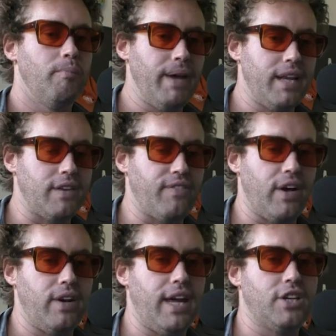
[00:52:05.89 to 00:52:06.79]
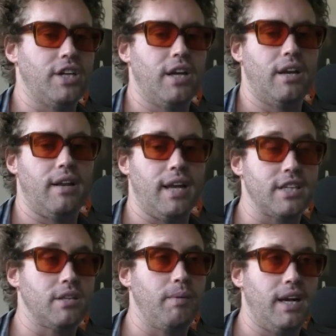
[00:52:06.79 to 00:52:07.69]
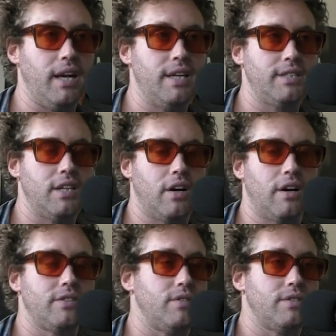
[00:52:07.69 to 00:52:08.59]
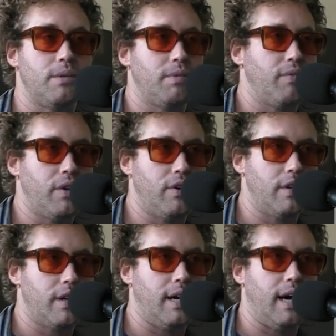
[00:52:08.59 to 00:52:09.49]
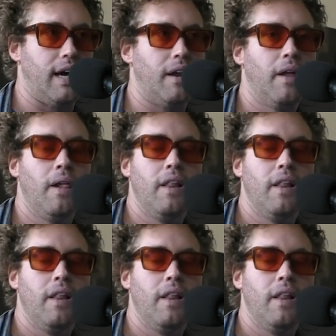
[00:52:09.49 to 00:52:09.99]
made it the foundation, actually made it easier because there's some stuff we couldn't cut,